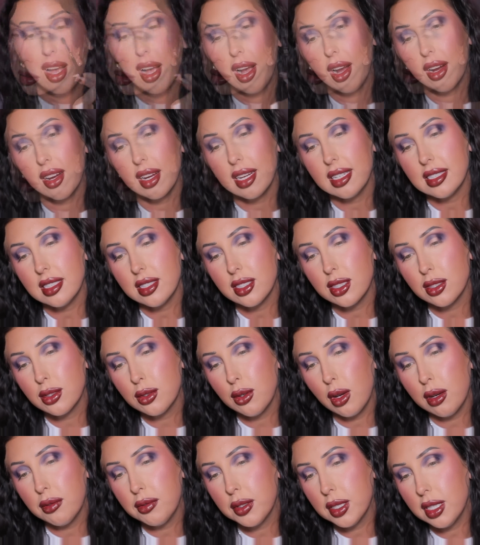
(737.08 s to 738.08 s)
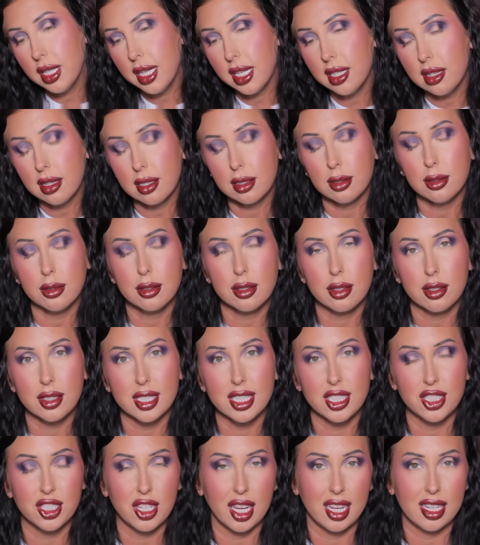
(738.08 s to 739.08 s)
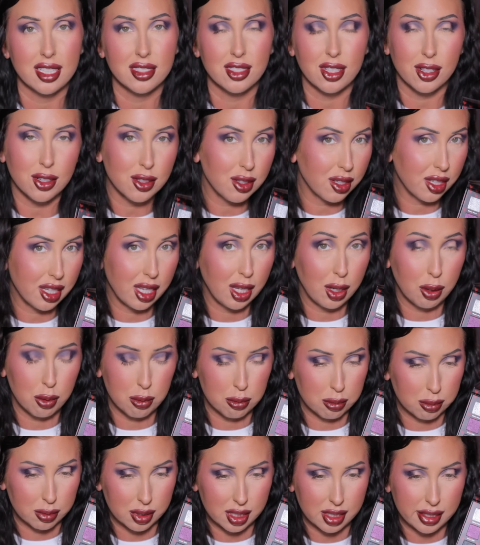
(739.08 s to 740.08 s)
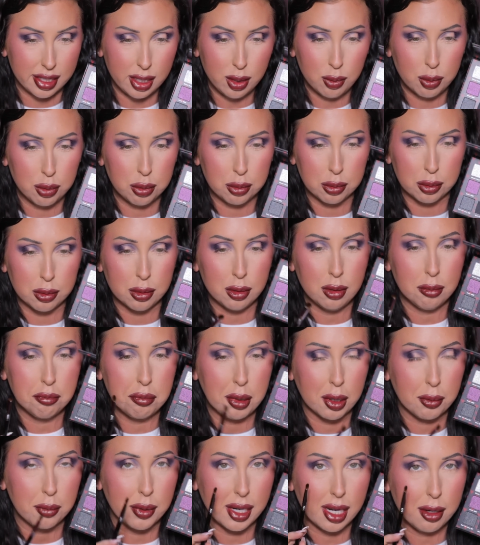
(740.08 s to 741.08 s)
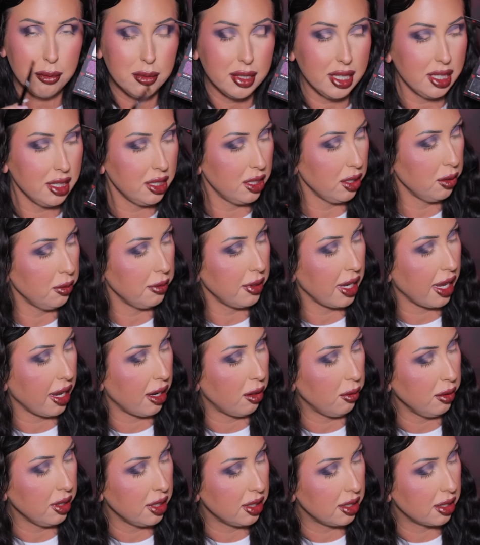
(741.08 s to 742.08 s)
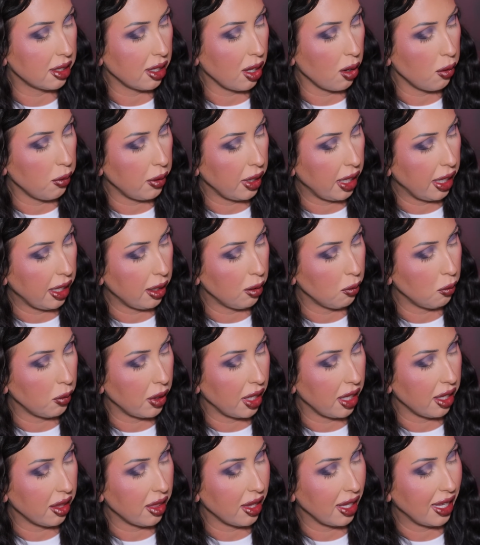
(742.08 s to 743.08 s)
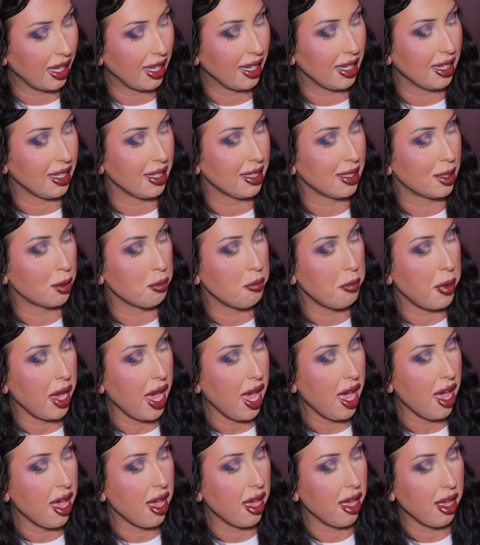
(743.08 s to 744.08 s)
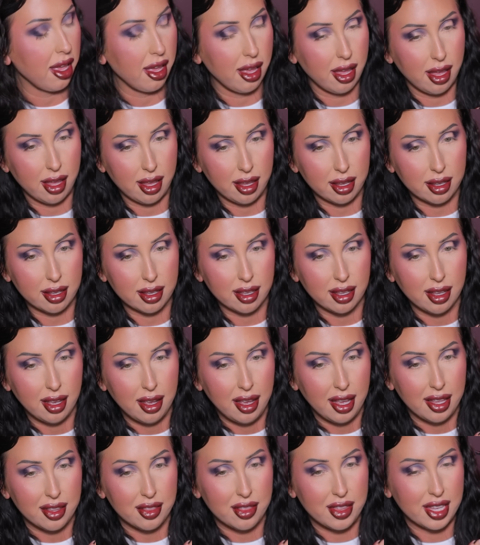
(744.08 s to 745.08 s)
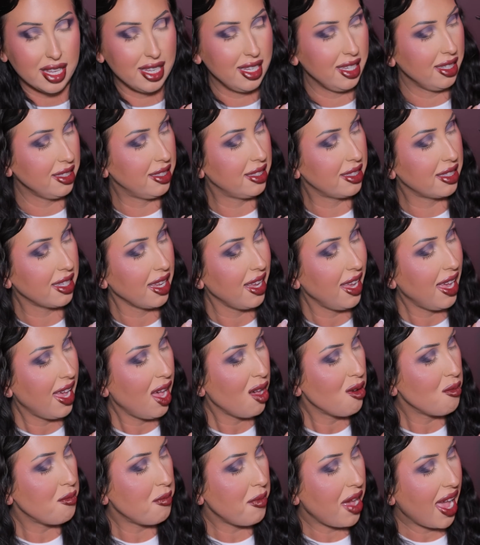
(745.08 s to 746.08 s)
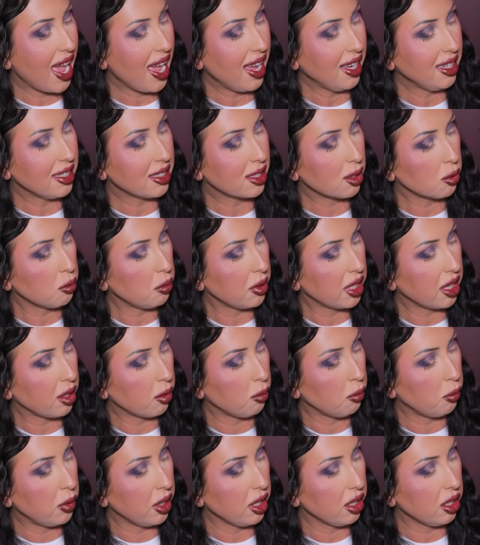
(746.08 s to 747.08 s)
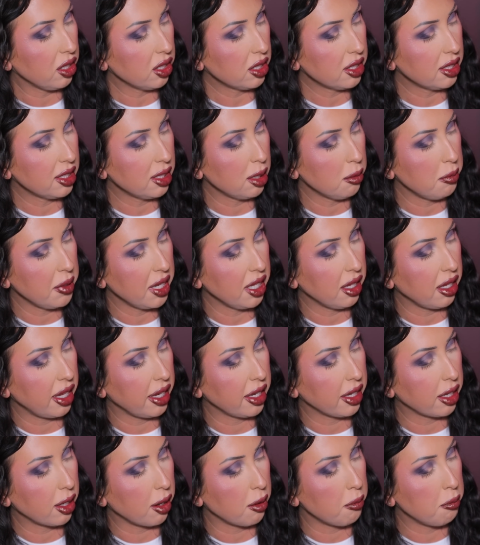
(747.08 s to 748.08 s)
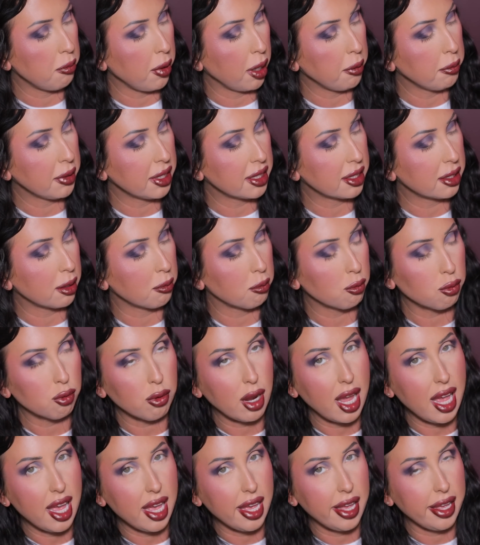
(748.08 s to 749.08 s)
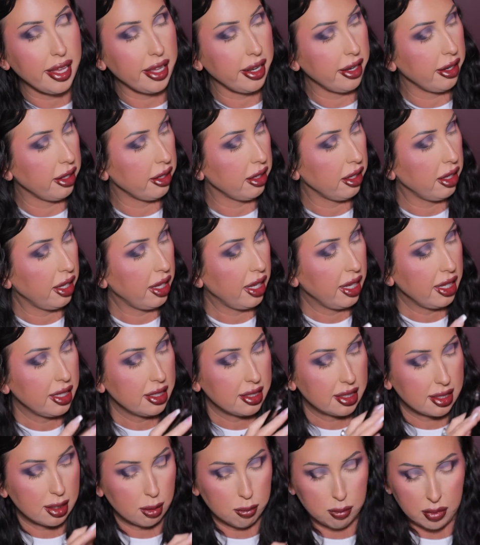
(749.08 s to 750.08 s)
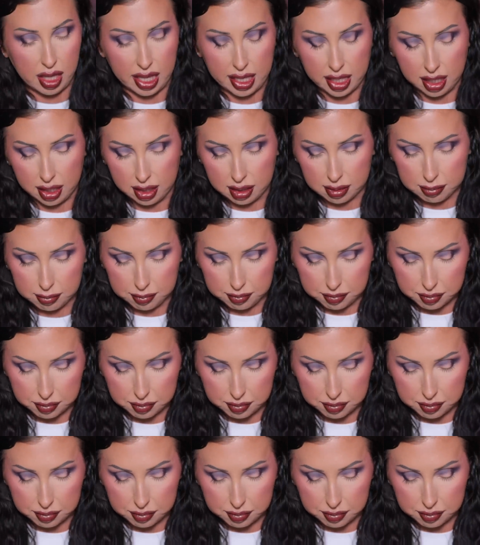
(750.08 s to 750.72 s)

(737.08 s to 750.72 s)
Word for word: All right, so I feel like those three shades are looking really cool, but what I'm gonna do now is go in with He's Back, this matte with what looks to be like maybe some red, some like